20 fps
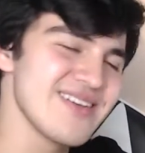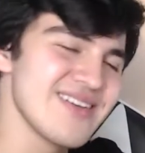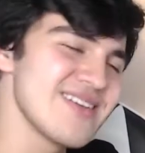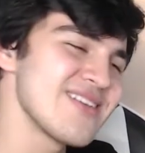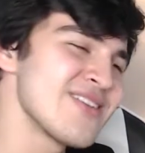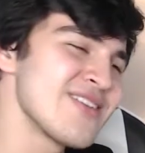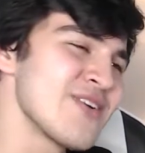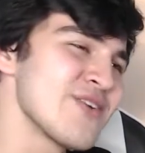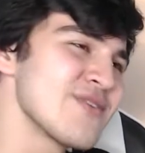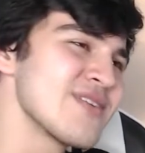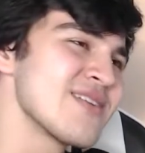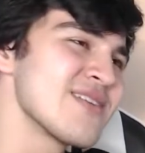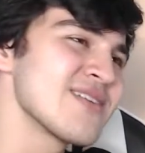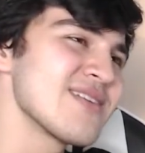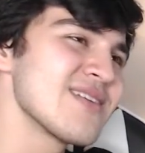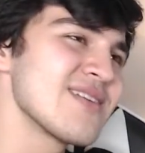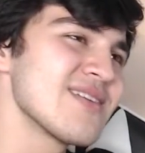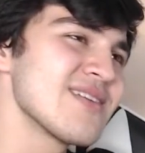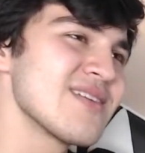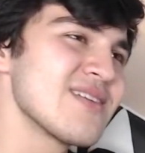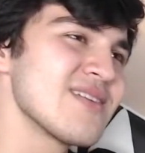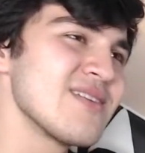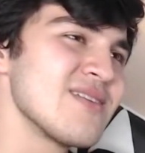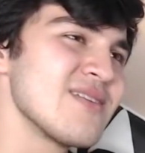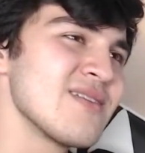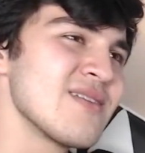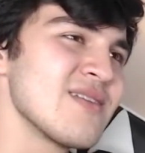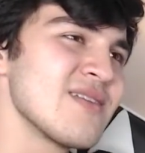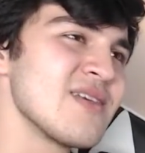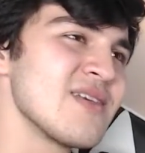you know,
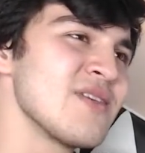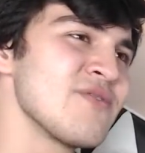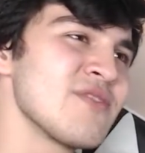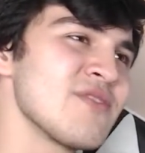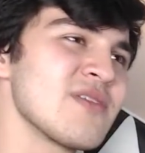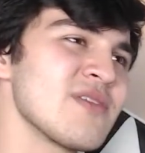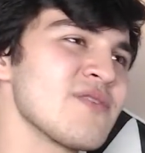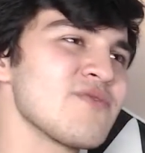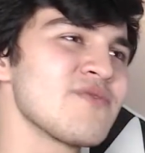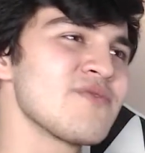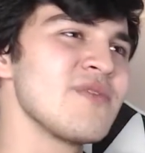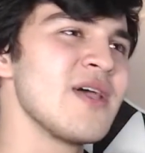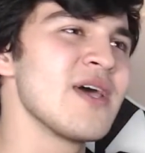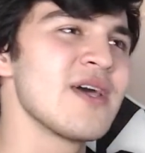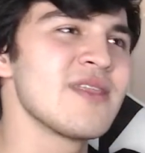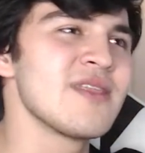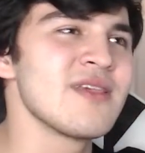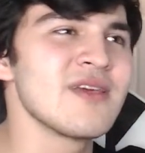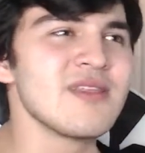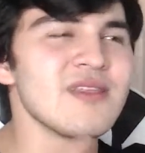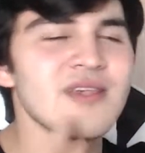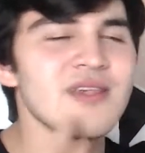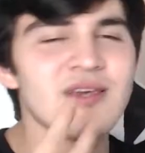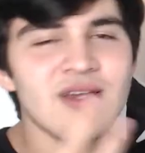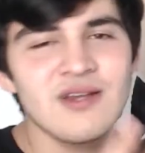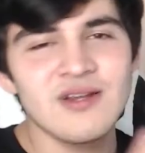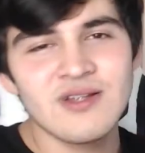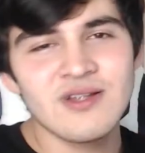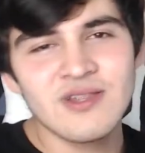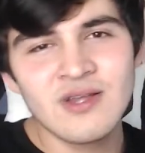even if like
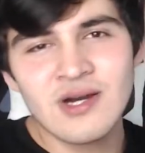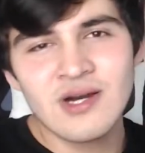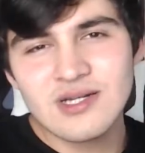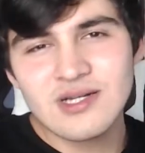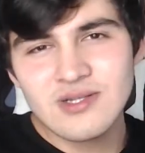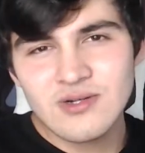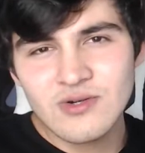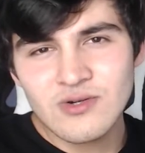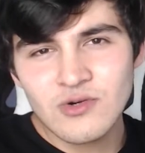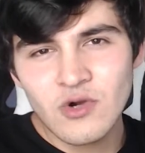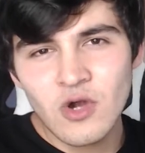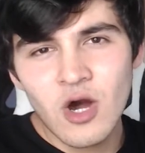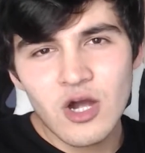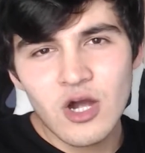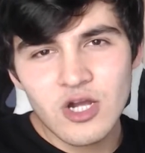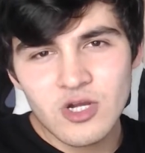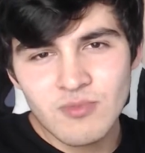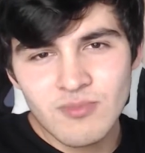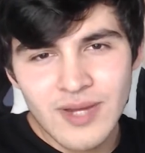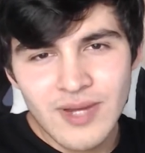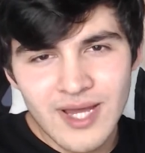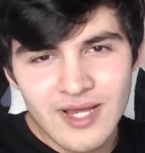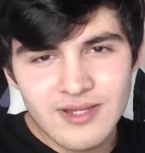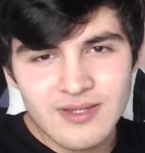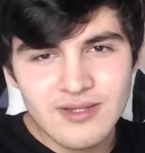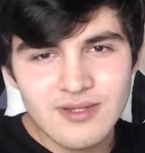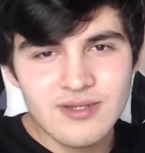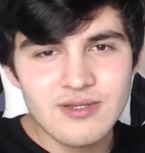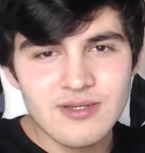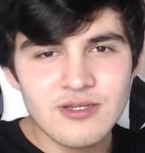they are not rock
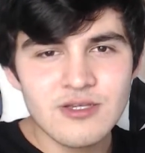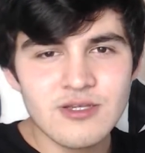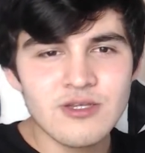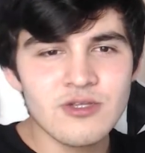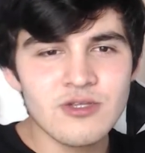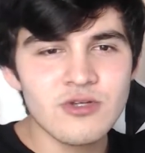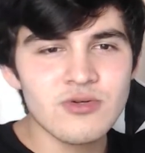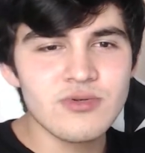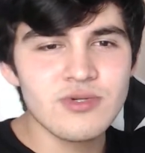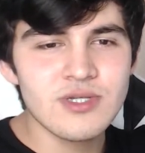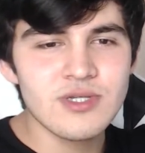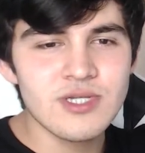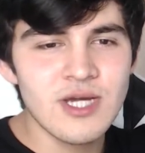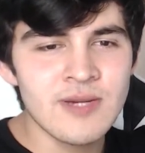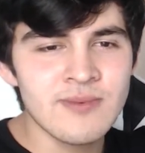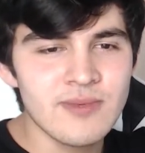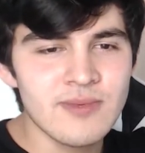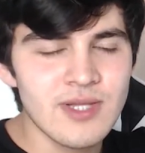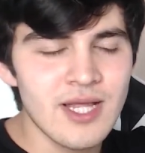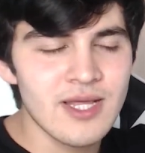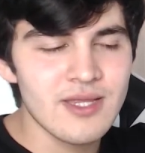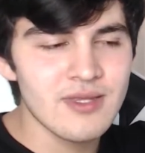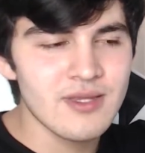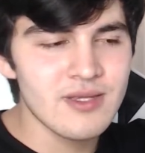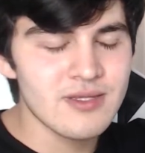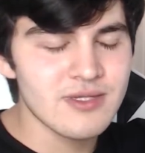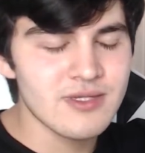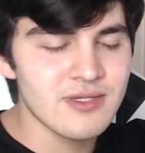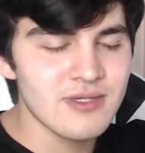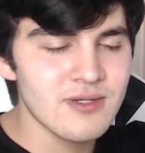band, you know, I'm glad
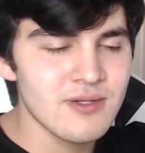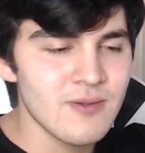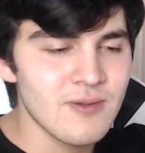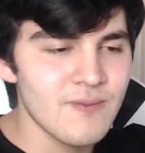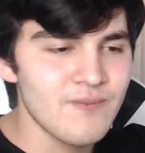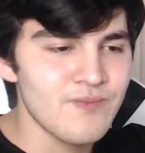that still